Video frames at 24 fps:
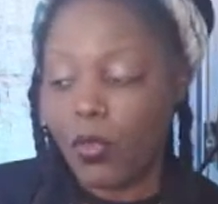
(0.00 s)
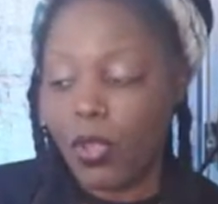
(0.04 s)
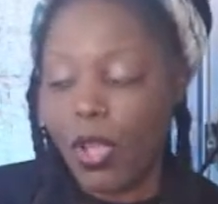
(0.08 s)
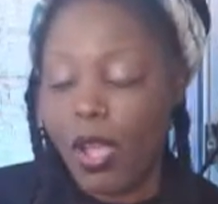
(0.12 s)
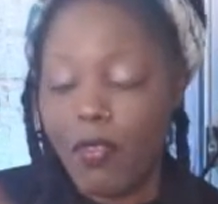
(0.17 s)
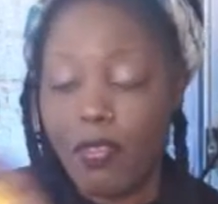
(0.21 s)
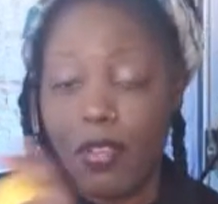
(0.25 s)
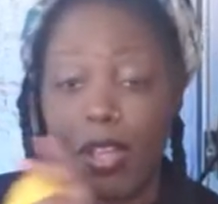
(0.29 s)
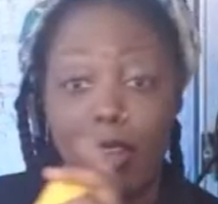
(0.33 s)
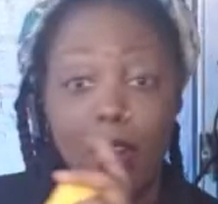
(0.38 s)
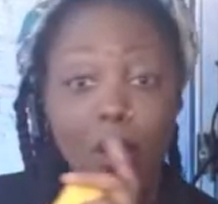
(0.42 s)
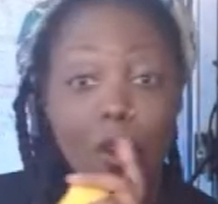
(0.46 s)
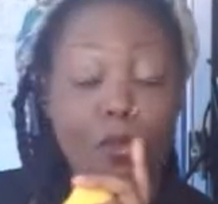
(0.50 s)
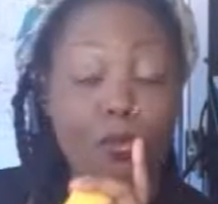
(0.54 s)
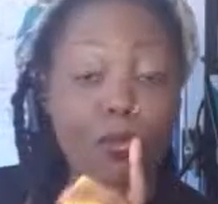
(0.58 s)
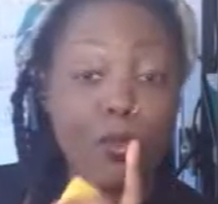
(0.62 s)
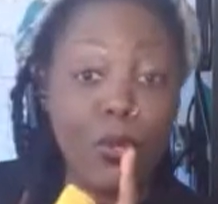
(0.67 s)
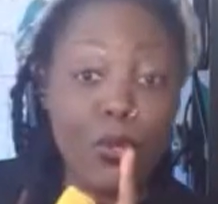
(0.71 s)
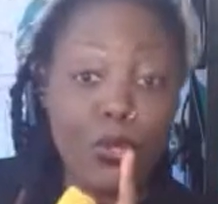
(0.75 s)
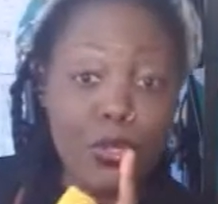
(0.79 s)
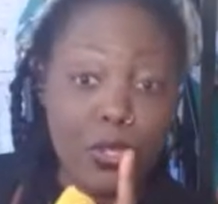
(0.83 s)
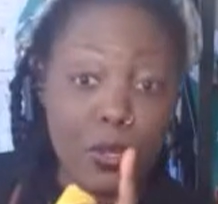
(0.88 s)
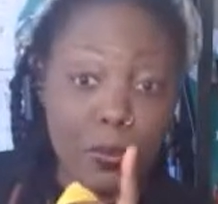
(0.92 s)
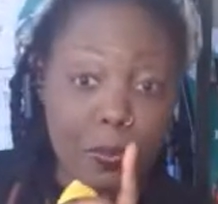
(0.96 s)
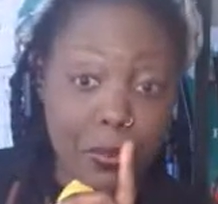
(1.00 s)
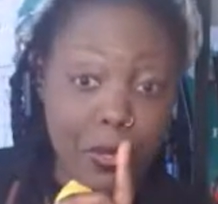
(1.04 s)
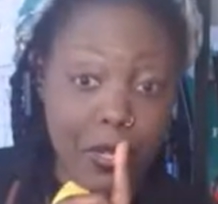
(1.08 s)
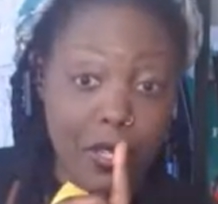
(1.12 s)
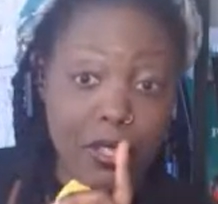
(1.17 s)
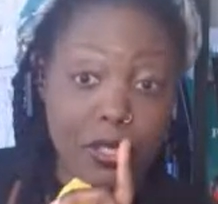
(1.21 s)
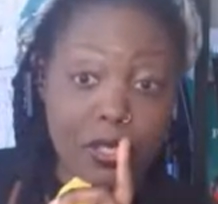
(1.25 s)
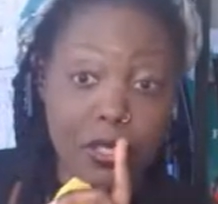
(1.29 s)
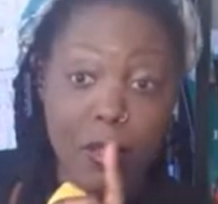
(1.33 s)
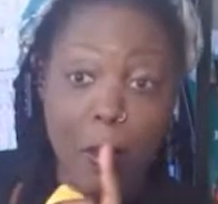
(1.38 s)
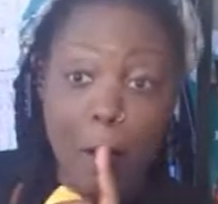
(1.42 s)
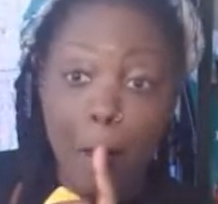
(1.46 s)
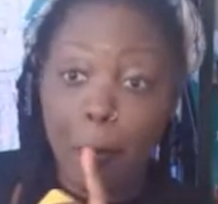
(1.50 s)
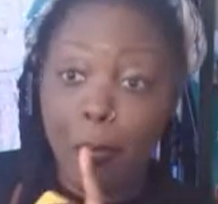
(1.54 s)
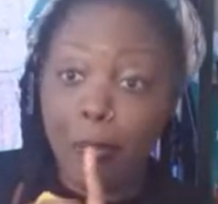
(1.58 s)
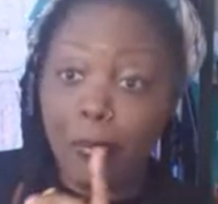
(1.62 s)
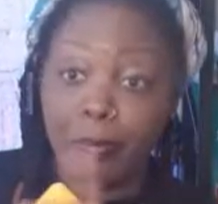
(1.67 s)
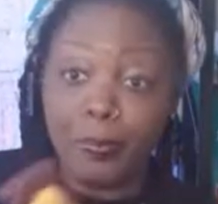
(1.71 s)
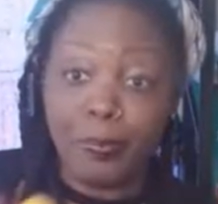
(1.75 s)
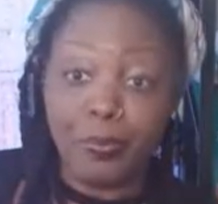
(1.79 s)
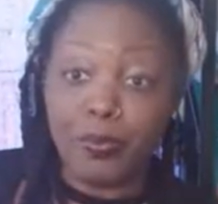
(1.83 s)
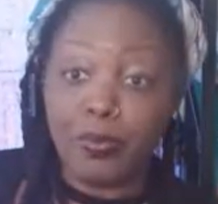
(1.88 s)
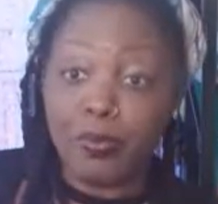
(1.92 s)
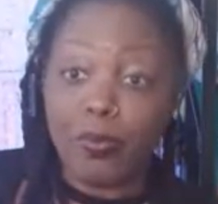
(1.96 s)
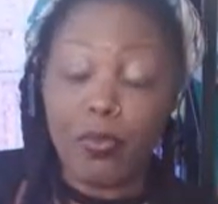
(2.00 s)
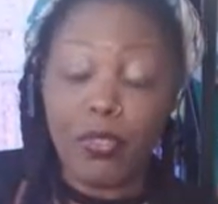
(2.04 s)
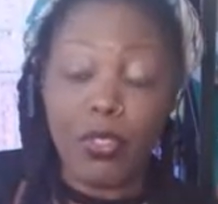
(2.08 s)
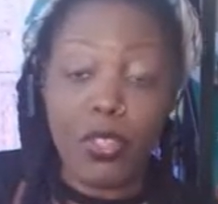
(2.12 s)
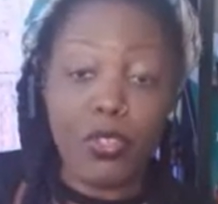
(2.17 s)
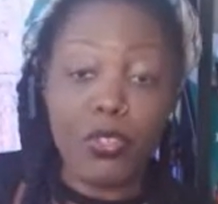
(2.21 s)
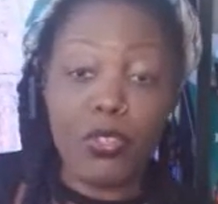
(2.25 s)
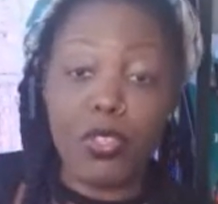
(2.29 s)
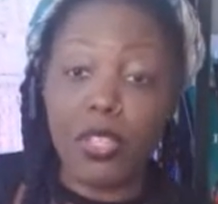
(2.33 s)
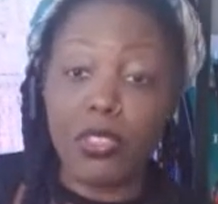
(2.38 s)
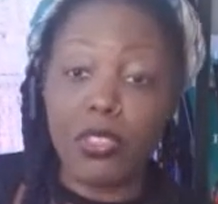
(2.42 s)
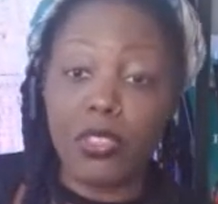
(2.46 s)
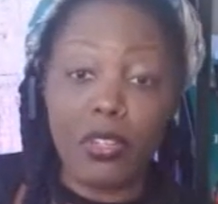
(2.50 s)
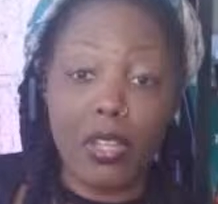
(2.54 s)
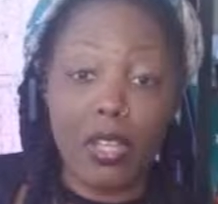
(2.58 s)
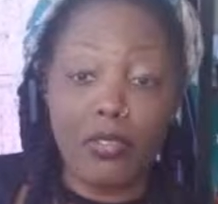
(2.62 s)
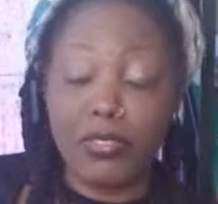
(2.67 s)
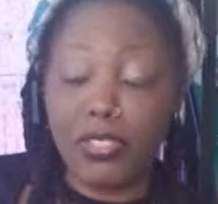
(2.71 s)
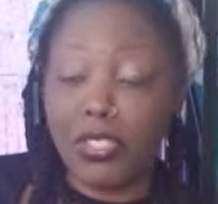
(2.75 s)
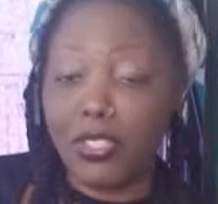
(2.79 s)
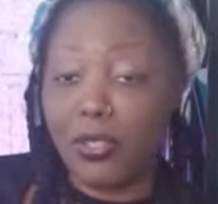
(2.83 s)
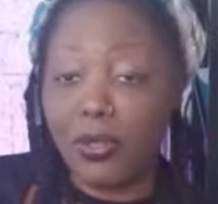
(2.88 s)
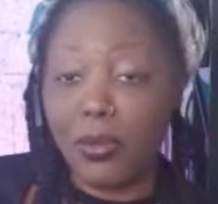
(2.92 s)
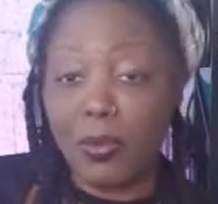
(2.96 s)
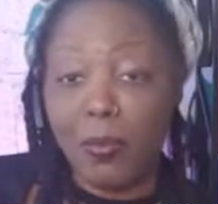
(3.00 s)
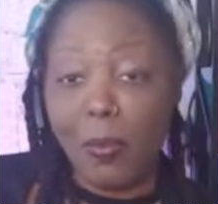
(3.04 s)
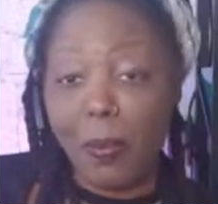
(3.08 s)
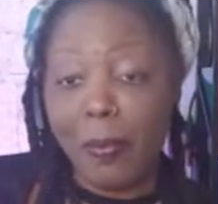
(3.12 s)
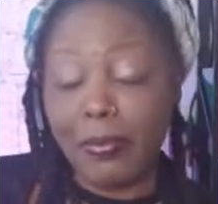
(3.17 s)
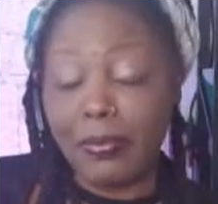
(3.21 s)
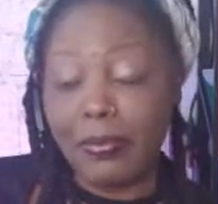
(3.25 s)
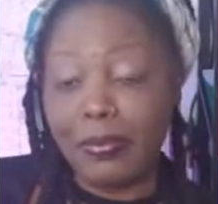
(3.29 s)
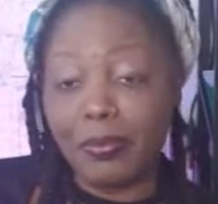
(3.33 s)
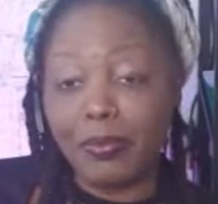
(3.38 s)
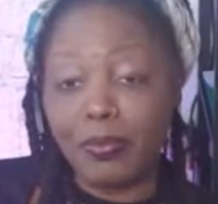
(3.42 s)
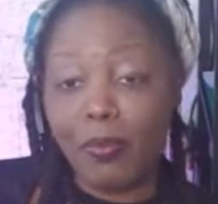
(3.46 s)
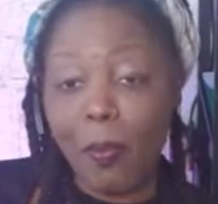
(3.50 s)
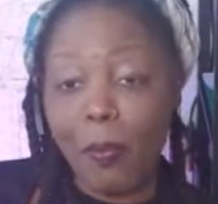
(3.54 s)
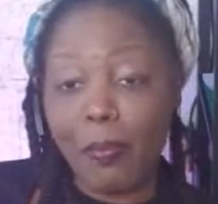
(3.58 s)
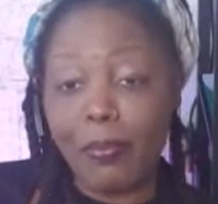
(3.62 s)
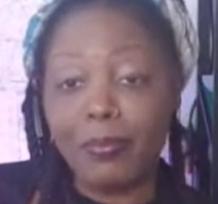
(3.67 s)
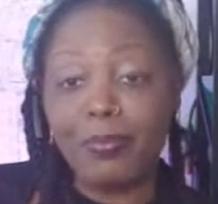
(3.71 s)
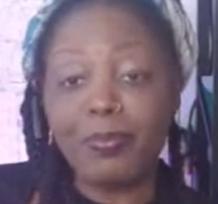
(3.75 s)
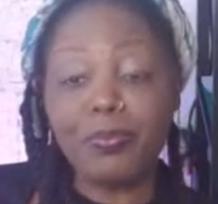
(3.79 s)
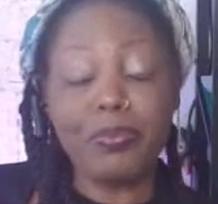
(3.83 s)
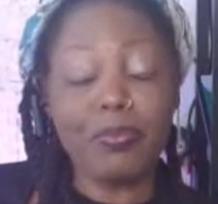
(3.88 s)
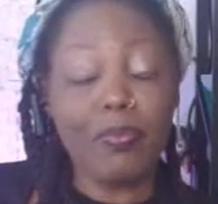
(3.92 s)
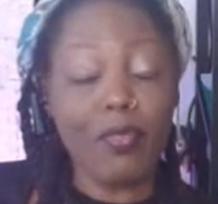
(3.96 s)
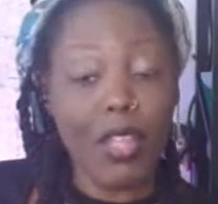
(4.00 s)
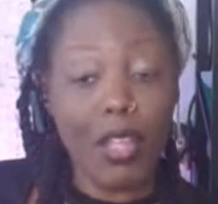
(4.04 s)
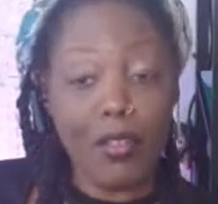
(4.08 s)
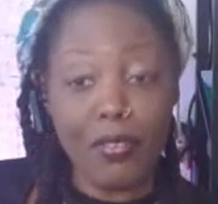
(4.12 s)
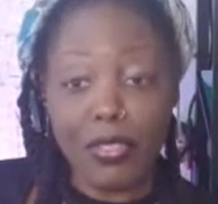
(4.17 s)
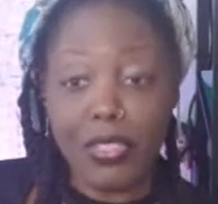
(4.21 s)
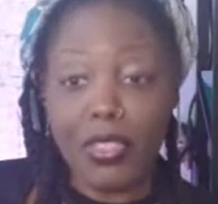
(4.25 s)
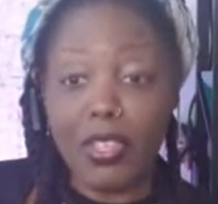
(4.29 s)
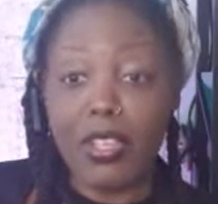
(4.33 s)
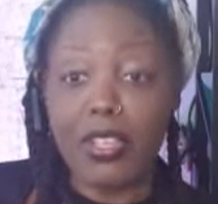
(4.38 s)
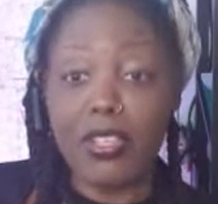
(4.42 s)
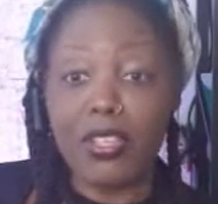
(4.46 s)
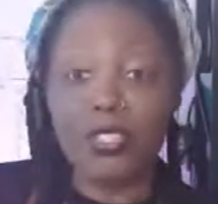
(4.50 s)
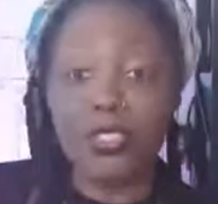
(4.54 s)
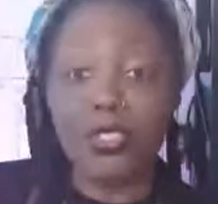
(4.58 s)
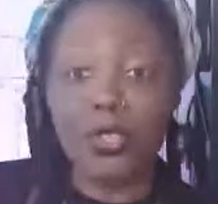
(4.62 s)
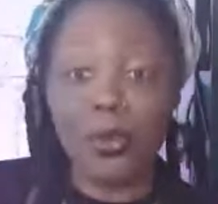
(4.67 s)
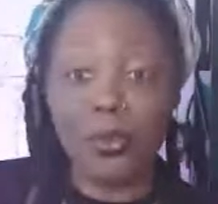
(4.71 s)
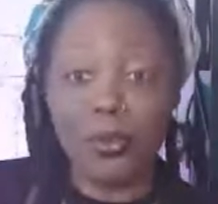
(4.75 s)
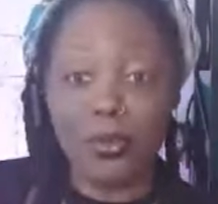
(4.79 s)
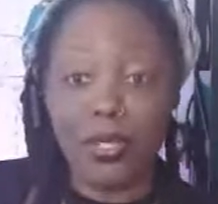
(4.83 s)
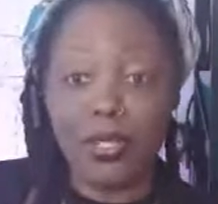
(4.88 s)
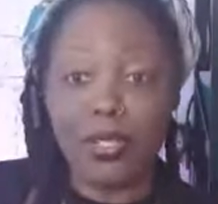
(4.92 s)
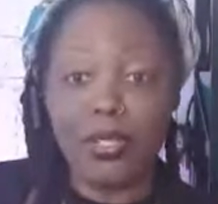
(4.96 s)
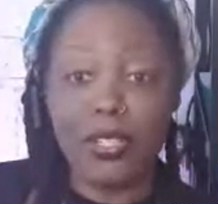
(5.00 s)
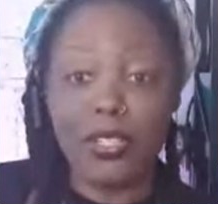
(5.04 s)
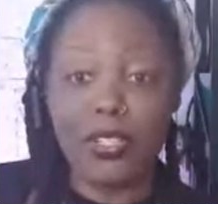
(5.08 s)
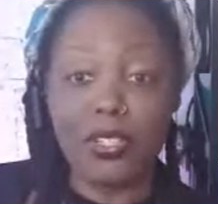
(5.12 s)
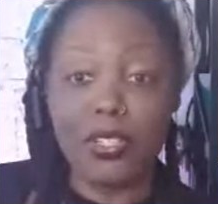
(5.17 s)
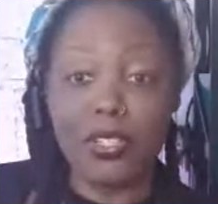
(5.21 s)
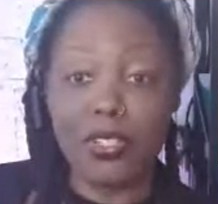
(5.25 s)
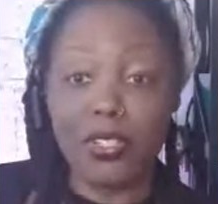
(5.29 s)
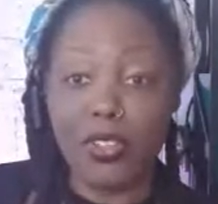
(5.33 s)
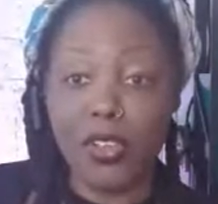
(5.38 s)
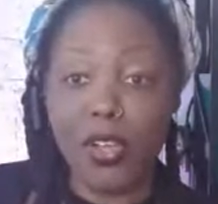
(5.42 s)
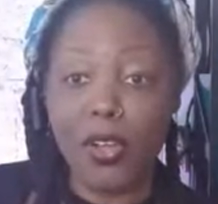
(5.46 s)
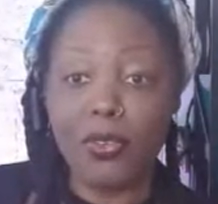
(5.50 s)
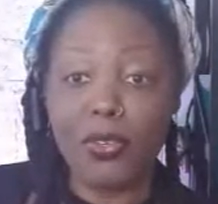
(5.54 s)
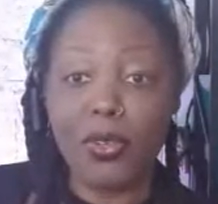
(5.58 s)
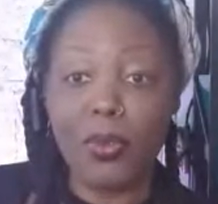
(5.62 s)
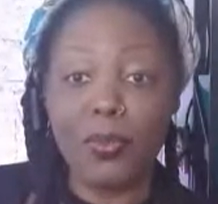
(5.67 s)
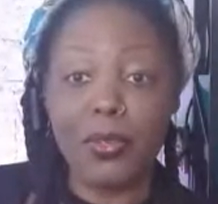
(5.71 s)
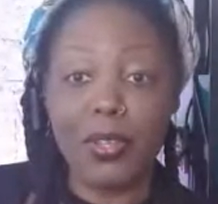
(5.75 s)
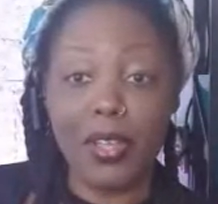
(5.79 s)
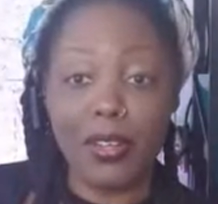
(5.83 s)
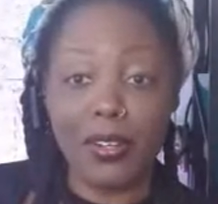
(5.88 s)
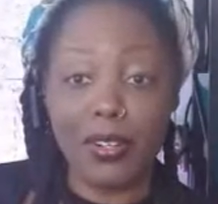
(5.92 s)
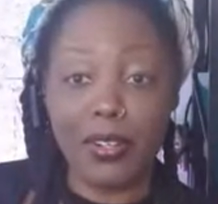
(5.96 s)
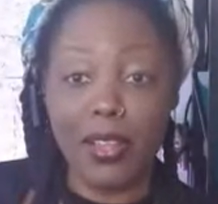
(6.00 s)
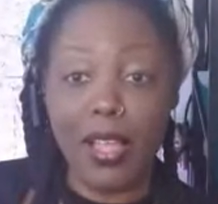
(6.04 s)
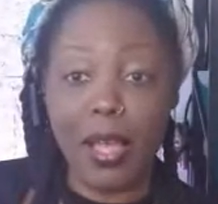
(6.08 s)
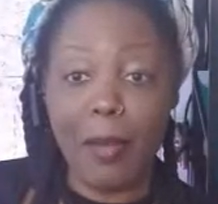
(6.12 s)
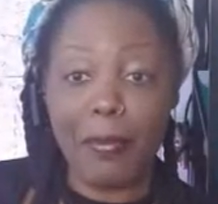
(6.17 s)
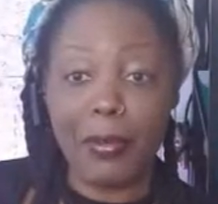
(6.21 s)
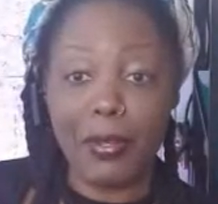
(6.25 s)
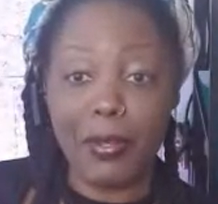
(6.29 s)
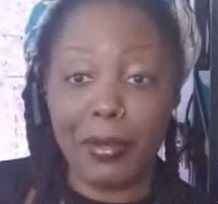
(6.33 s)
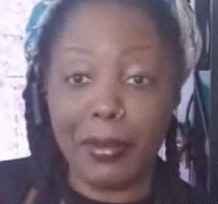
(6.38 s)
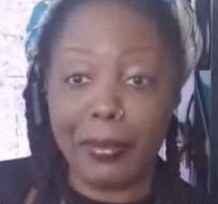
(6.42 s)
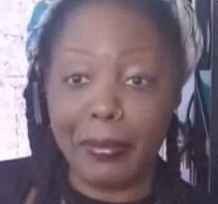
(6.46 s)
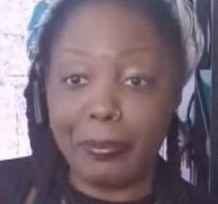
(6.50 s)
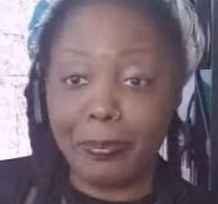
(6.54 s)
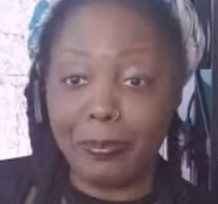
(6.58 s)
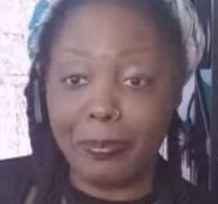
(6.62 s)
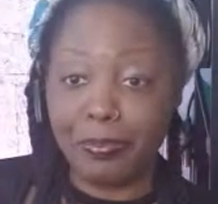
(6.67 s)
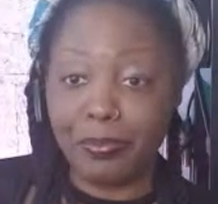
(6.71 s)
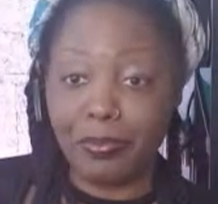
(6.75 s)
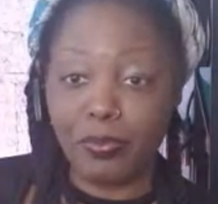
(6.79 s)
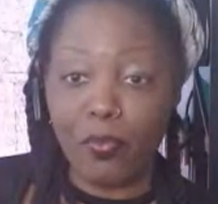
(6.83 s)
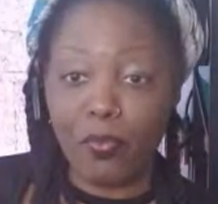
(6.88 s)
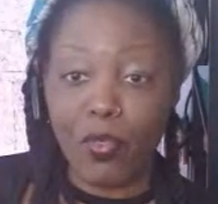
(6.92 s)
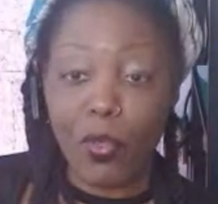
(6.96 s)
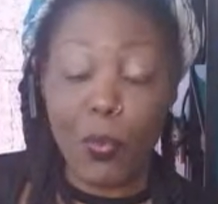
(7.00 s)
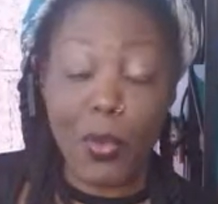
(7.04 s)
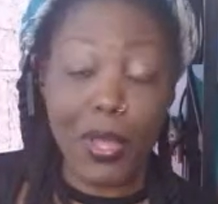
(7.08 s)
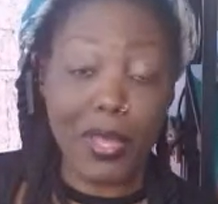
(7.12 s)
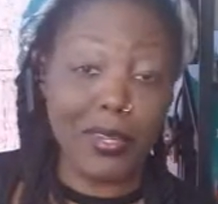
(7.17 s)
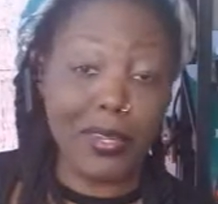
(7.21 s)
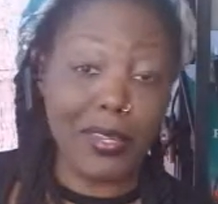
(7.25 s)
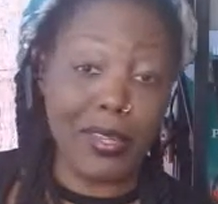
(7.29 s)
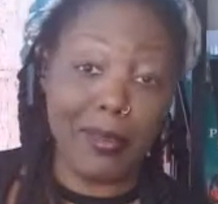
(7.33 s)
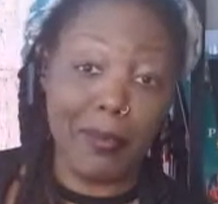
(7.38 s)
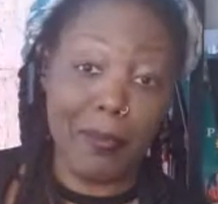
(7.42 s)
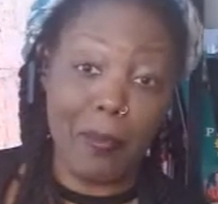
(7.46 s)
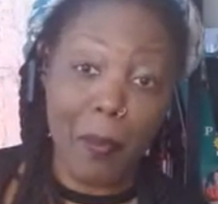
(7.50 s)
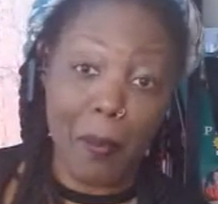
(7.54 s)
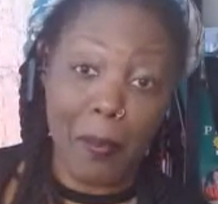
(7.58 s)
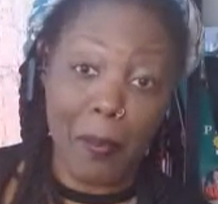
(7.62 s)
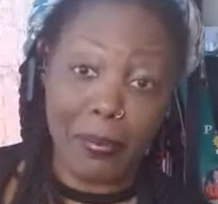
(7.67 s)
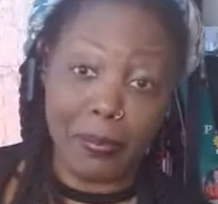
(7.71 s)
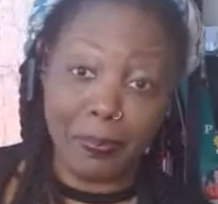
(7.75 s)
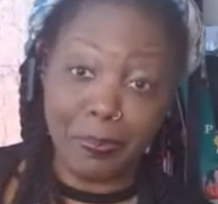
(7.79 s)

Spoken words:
I've got our roasted beets. There's nothing left to do. Everything is so delicious. Y'all know we got to clap it up. Why not?